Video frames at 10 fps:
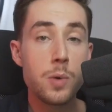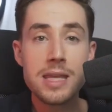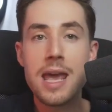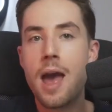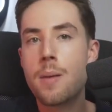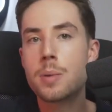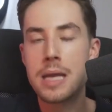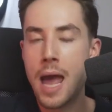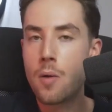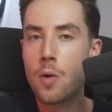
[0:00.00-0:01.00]
And with the app
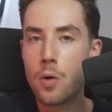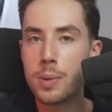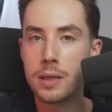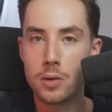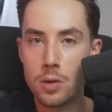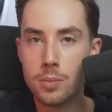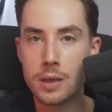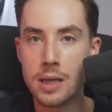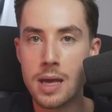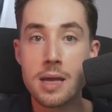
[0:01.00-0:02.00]
now open
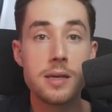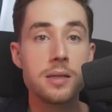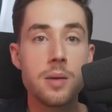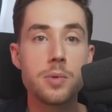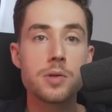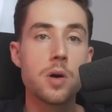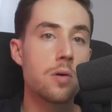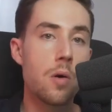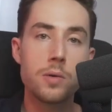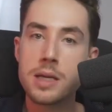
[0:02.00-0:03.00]
globally, these numbers
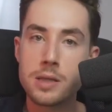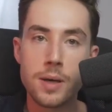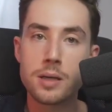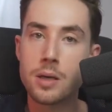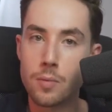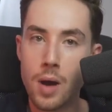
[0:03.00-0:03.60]
are only expected to